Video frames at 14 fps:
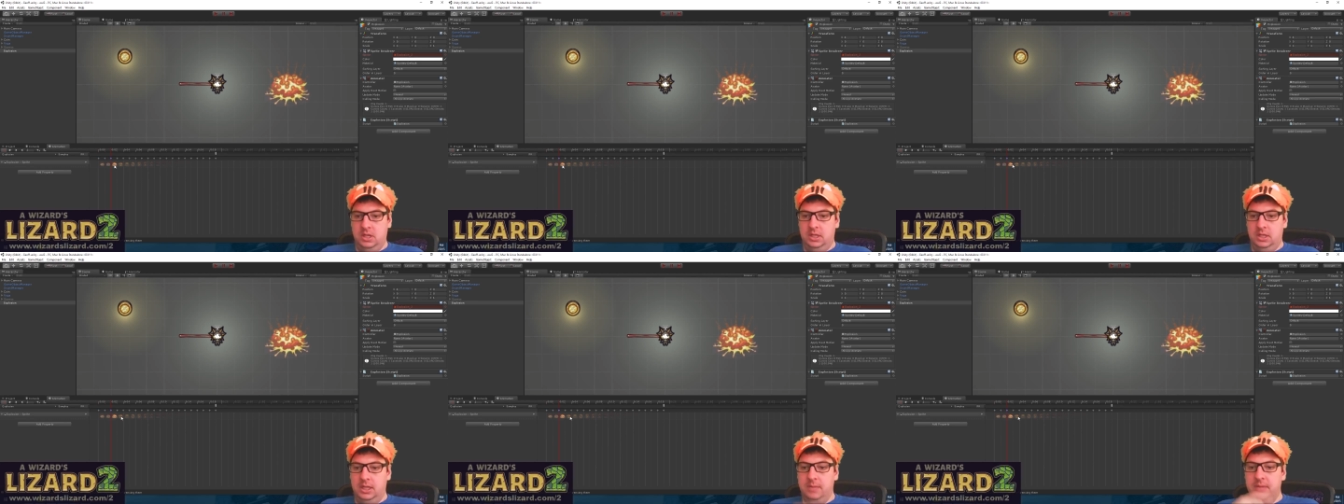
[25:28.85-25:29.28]

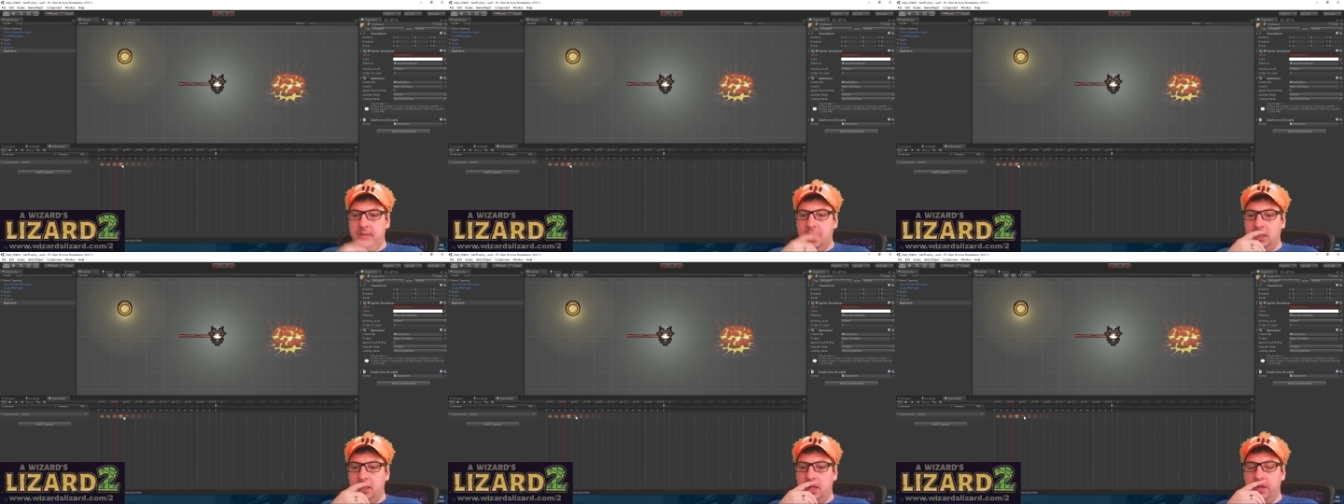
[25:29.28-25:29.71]
keep
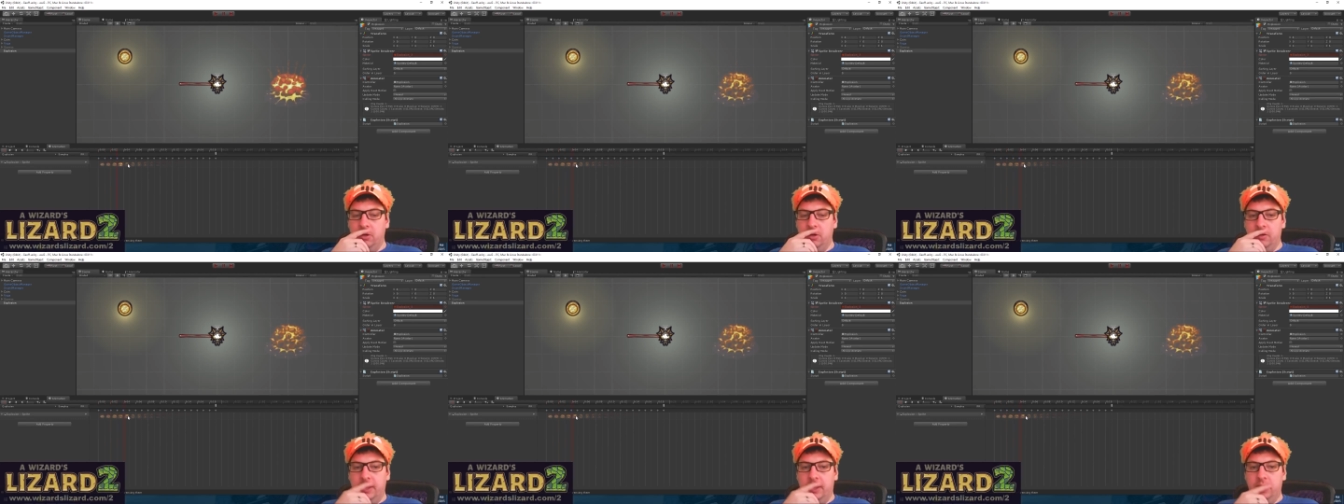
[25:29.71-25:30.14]
that collider
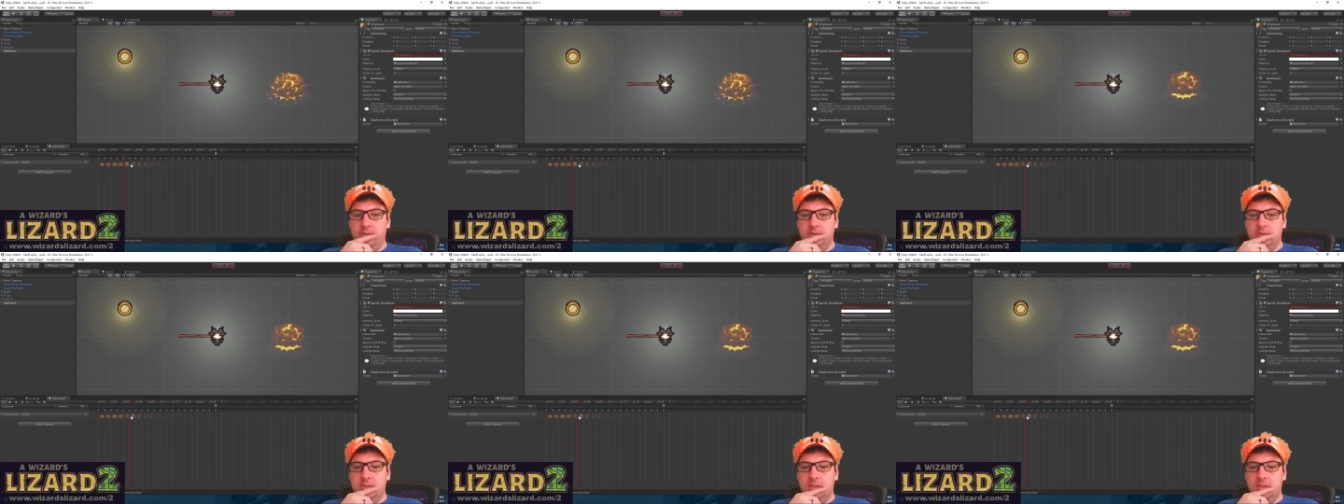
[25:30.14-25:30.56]

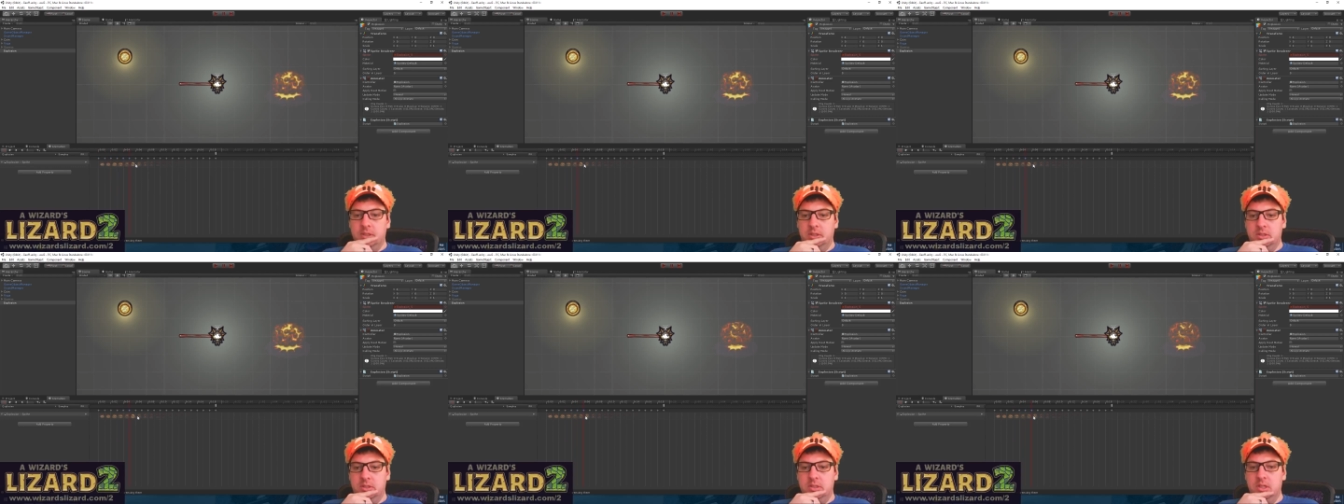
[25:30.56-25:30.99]
around
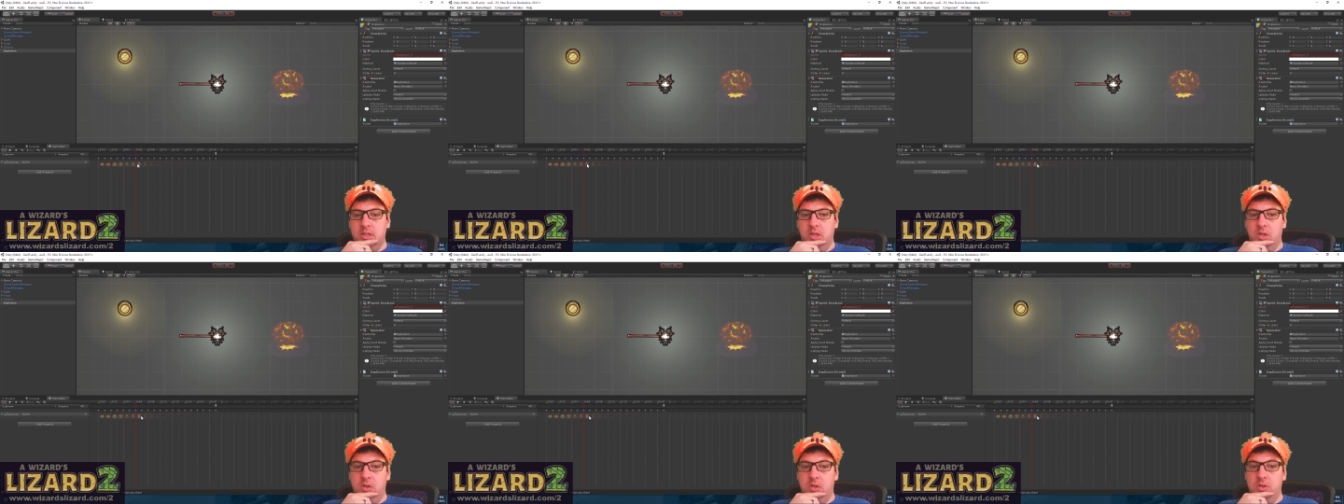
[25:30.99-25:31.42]

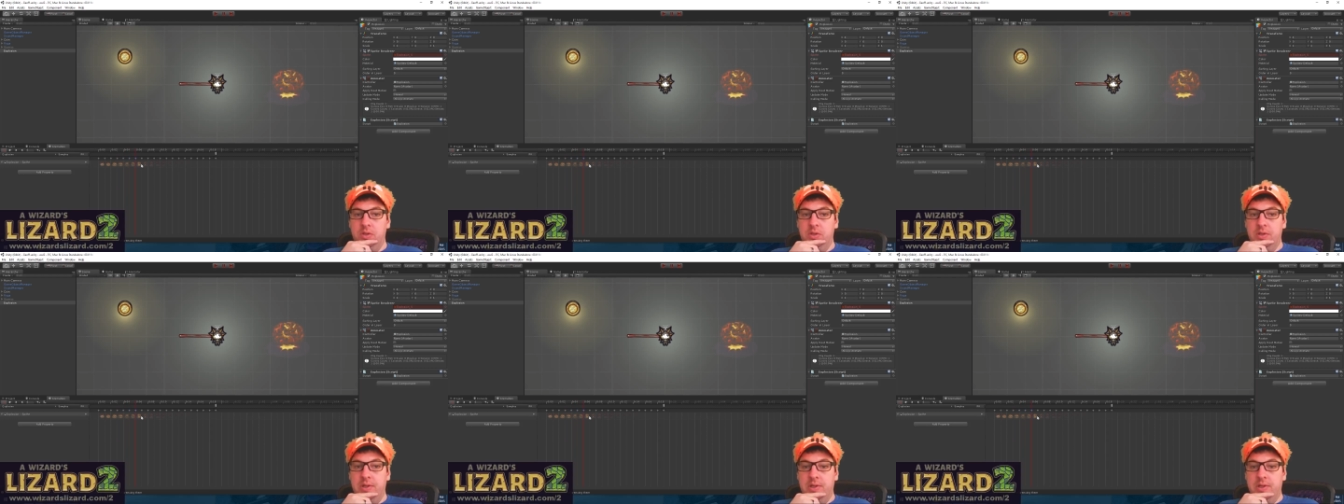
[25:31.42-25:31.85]
until
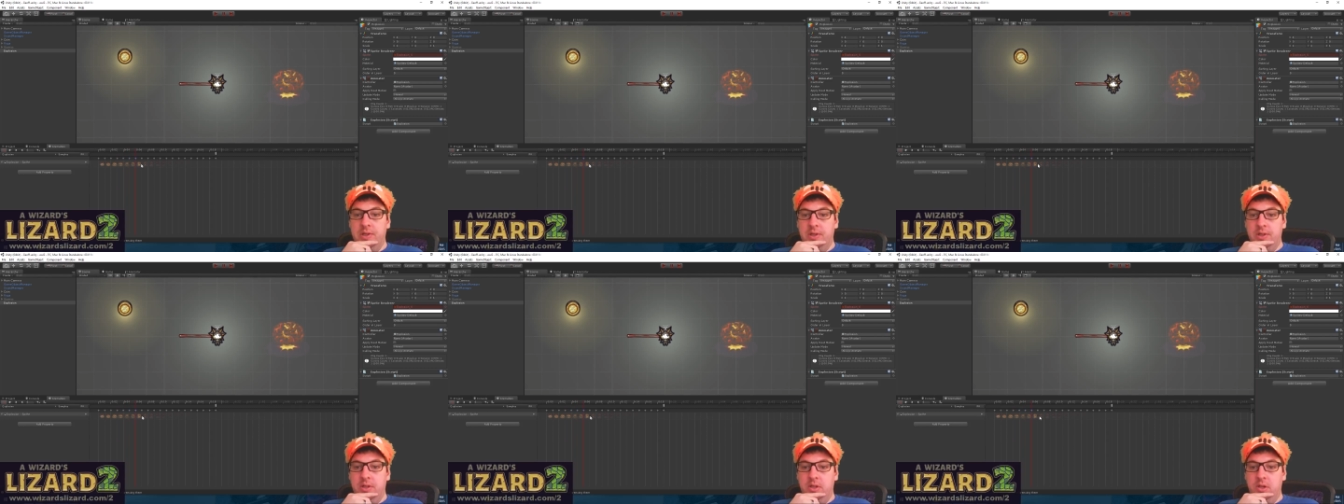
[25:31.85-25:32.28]

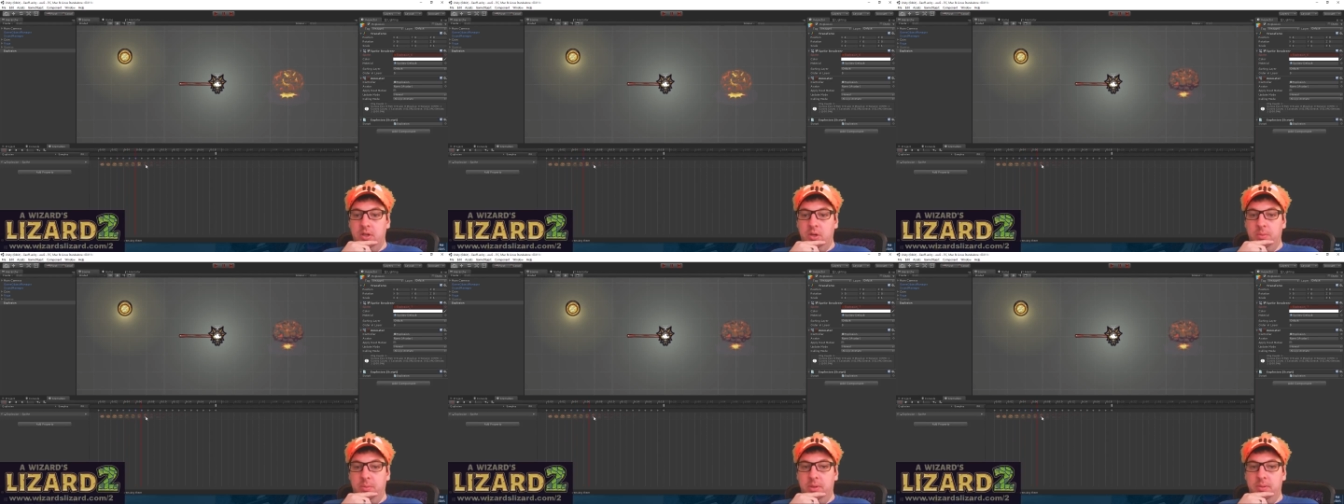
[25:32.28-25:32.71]

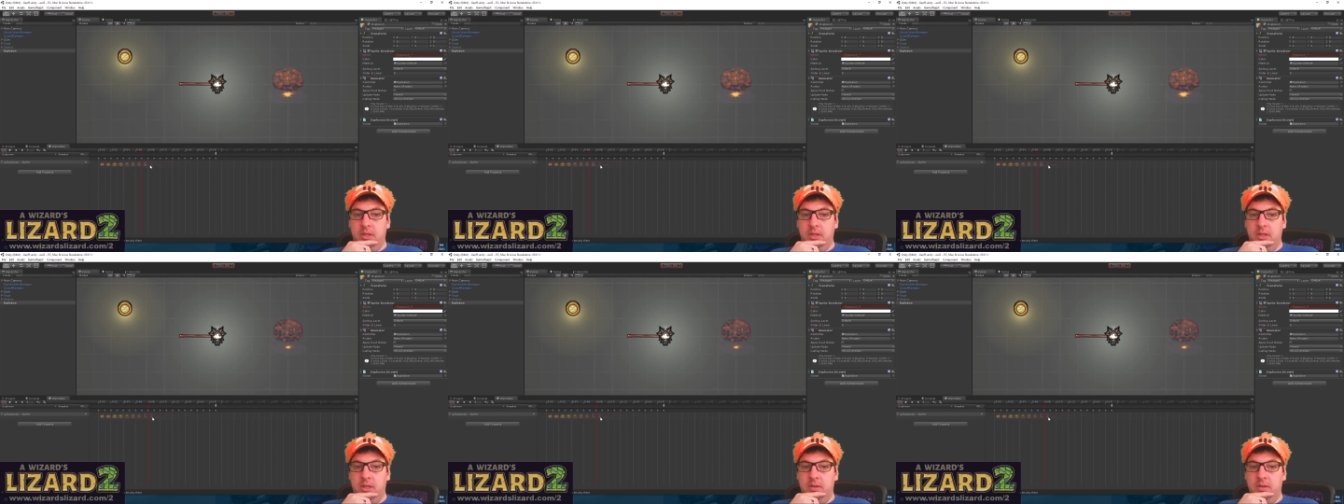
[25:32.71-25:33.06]
maybe